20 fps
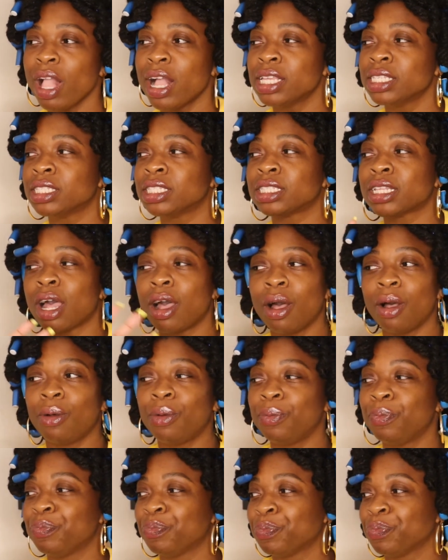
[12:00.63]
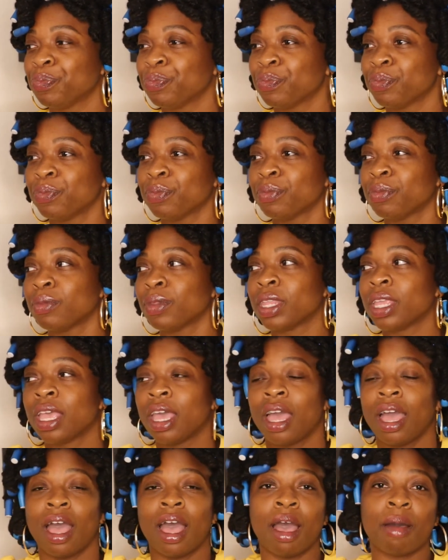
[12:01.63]
So
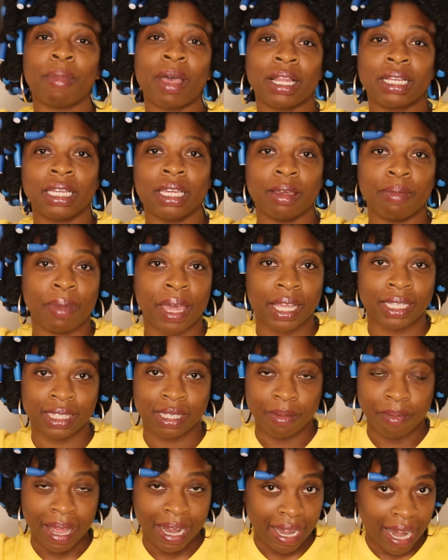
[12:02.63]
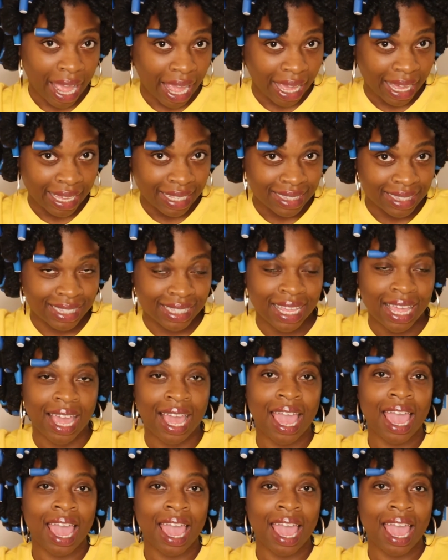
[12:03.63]
I'm about to get back to my night